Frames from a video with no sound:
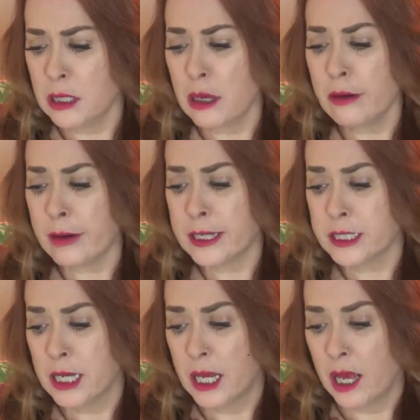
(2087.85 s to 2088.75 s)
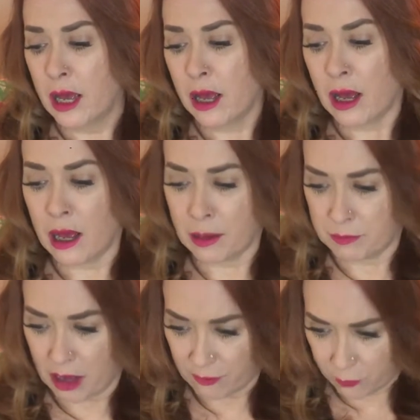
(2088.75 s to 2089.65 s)
All right.
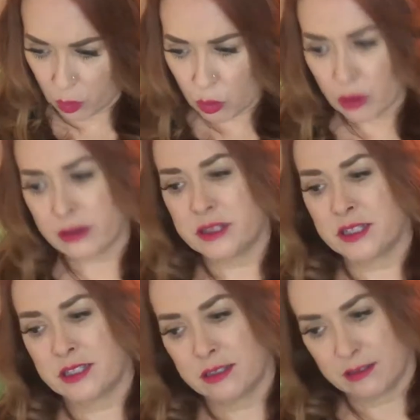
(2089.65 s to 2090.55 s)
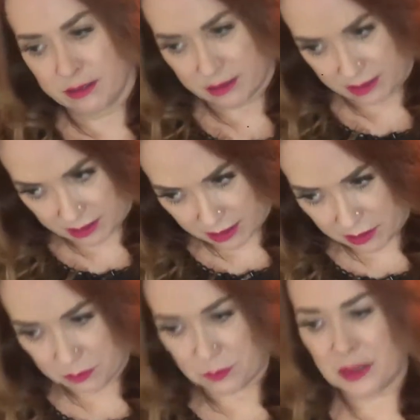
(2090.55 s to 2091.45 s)
Of course,
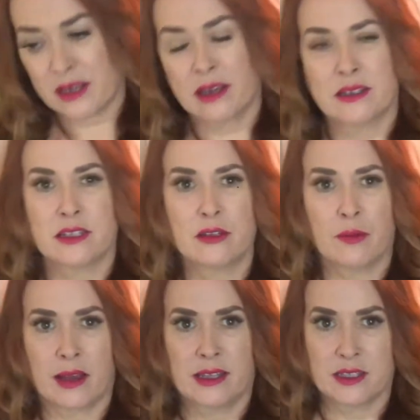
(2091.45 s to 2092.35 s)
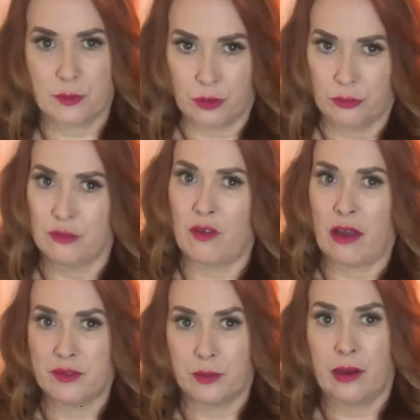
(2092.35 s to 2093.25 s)
because Luann's world
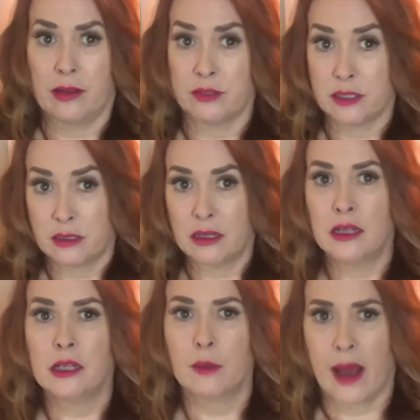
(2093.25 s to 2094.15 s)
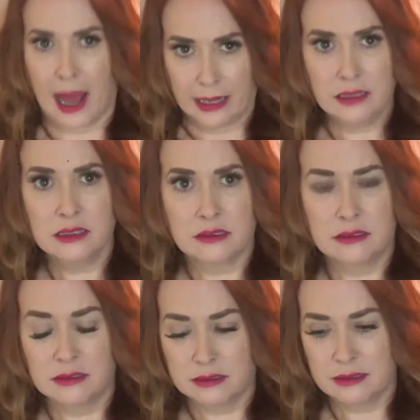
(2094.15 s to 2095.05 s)
revolves around Luann
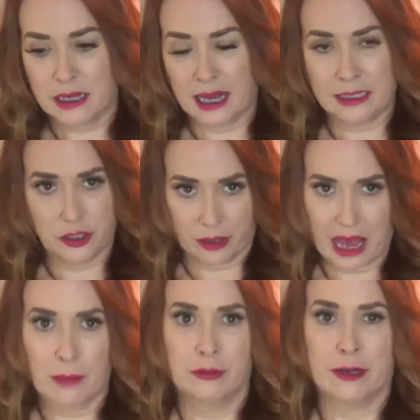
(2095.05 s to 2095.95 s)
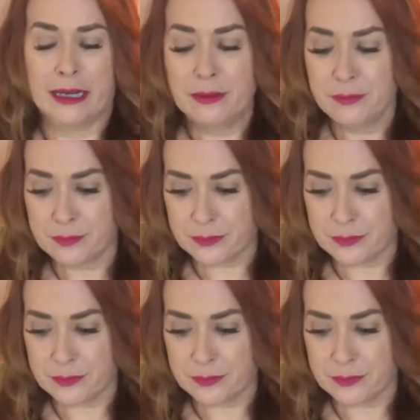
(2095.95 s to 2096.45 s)
and her cabaret,